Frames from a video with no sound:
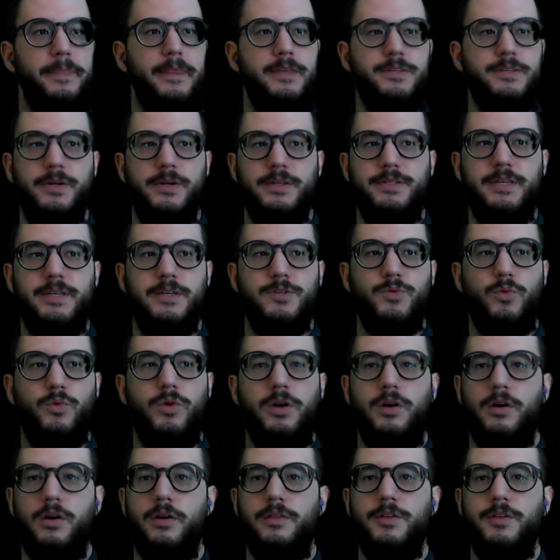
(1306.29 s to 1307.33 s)
So it says,
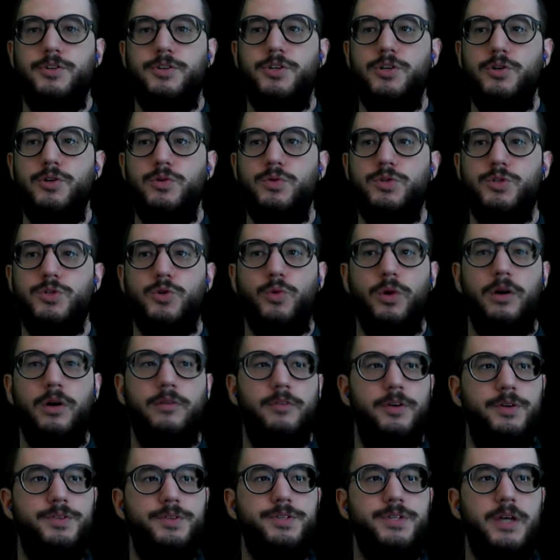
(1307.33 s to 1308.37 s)
what are the 2 square
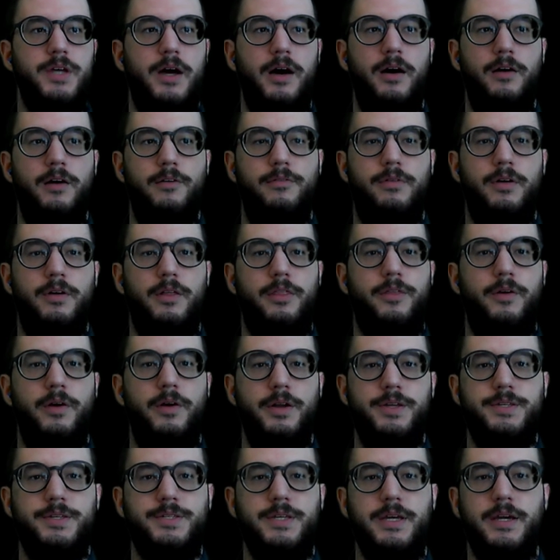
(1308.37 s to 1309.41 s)
roots of
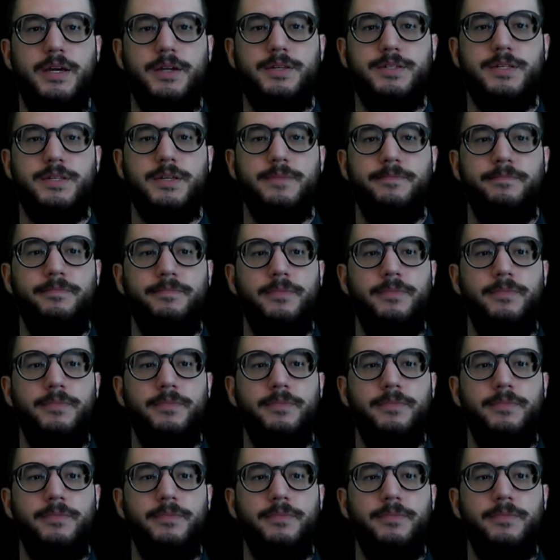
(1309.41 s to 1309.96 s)
36?